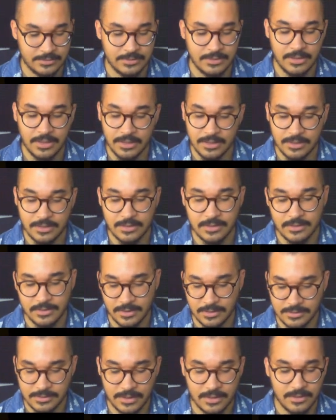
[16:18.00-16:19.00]
Luck,
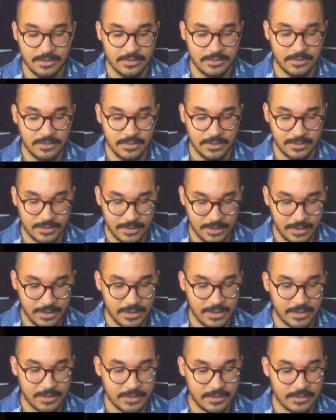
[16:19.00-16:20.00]
Dexterity,
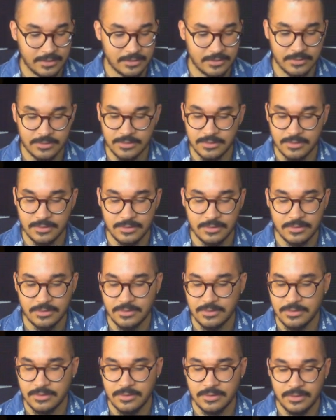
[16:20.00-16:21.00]
Attack.
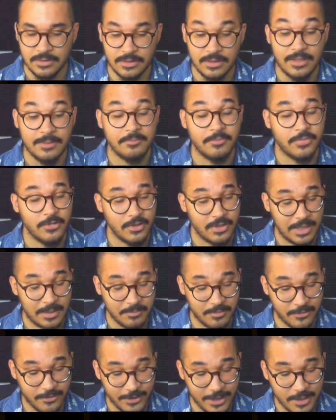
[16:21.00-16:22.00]

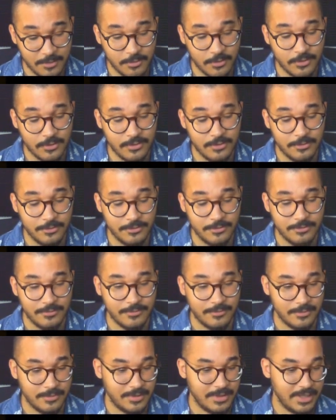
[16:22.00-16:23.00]
Upgradable
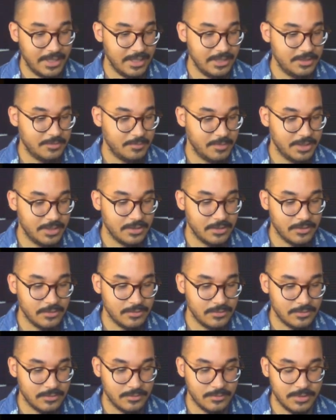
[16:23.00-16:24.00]
HP
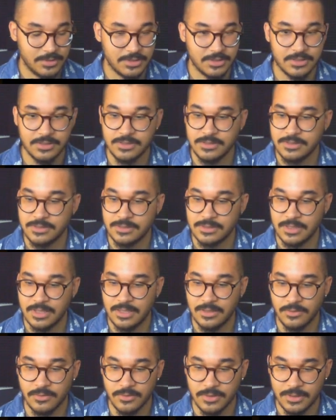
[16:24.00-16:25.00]
node, which is
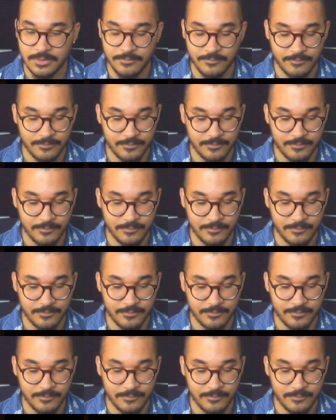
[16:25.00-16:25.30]
annoying.